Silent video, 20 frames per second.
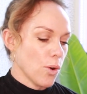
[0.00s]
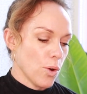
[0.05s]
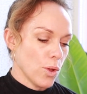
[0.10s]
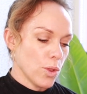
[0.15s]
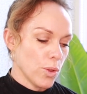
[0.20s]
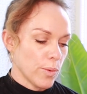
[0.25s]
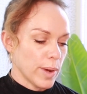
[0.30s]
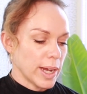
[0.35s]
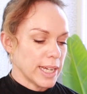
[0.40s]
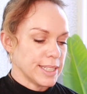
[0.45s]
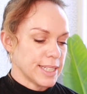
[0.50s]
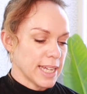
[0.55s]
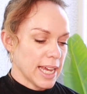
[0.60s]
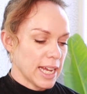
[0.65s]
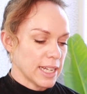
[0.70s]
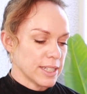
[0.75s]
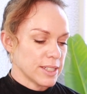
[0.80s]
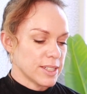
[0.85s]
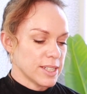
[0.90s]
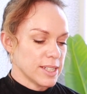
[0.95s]
all the way
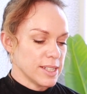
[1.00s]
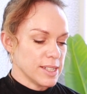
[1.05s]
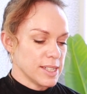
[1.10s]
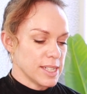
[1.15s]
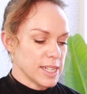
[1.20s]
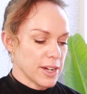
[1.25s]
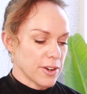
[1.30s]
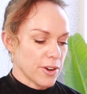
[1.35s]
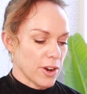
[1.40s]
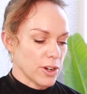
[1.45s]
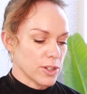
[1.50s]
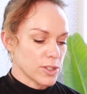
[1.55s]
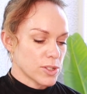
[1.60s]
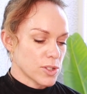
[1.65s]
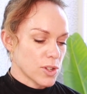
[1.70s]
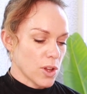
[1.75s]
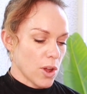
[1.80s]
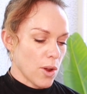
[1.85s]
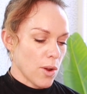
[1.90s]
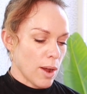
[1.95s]
down to 0.
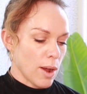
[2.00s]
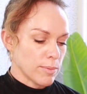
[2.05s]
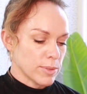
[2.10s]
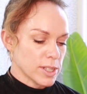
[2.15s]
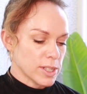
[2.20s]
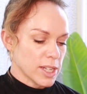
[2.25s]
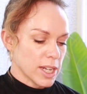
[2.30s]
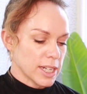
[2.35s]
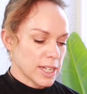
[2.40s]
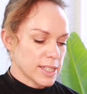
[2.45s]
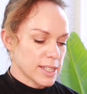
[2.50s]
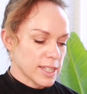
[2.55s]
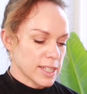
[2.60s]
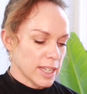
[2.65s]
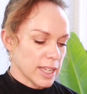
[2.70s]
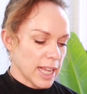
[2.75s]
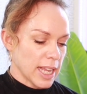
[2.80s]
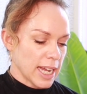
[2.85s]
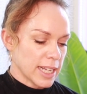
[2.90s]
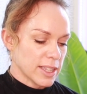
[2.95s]
So I'm just gonna
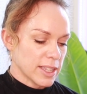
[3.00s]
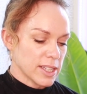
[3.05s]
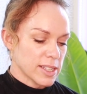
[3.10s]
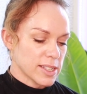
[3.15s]
select the